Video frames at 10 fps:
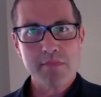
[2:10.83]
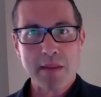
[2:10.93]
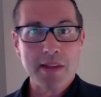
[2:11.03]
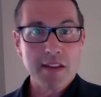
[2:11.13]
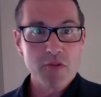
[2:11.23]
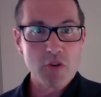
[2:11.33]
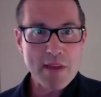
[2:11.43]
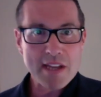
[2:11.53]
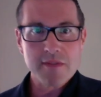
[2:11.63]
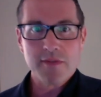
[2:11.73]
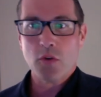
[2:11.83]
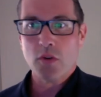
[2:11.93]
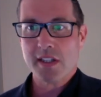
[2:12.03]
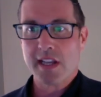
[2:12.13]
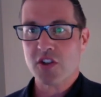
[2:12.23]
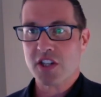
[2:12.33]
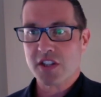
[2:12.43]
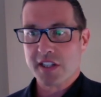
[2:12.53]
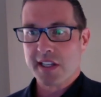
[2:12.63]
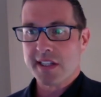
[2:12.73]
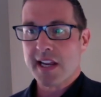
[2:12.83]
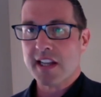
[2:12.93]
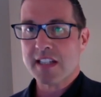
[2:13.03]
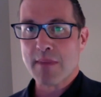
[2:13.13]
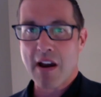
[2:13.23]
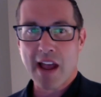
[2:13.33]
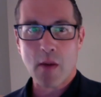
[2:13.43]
Maybe through metaphors, our gestures can tell us about